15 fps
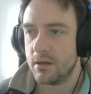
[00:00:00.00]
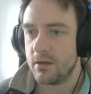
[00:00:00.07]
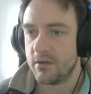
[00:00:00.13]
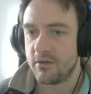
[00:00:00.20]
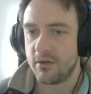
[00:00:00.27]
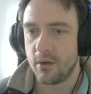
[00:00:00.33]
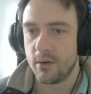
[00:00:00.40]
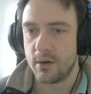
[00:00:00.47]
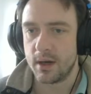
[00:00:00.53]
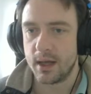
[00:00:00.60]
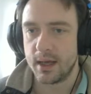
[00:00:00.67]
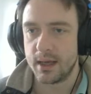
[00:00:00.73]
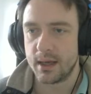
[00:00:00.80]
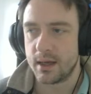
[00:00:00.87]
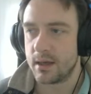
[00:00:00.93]
So
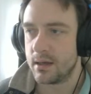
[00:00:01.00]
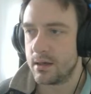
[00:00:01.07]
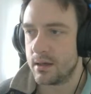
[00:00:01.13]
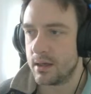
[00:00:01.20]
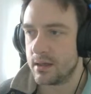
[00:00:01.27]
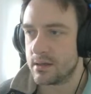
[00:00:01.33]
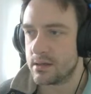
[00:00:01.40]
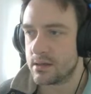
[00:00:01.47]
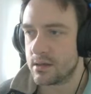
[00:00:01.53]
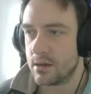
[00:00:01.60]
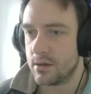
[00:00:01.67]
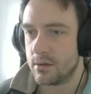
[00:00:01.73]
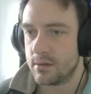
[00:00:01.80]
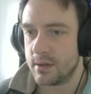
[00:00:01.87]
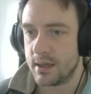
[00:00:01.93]
like, let's go
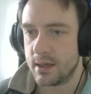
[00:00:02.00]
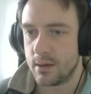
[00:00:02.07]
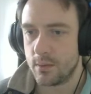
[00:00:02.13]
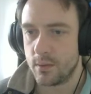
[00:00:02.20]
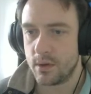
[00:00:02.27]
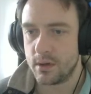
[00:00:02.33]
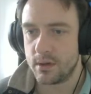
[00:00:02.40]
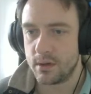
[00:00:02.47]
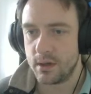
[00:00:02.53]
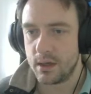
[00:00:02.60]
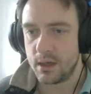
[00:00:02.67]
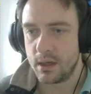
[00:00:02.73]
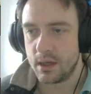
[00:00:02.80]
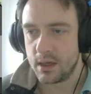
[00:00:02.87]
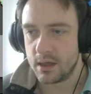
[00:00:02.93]
layer 1.
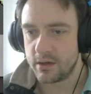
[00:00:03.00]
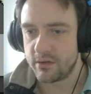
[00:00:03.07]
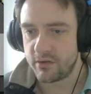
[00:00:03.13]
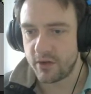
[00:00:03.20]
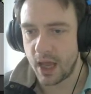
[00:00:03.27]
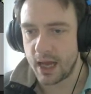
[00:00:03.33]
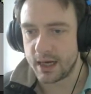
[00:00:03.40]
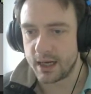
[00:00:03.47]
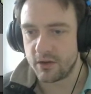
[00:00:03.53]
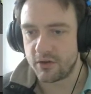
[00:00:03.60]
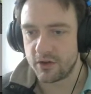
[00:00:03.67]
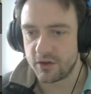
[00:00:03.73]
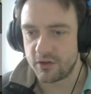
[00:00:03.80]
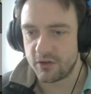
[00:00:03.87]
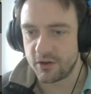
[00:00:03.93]
And it
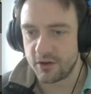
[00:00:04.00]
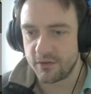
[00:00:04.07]
should sort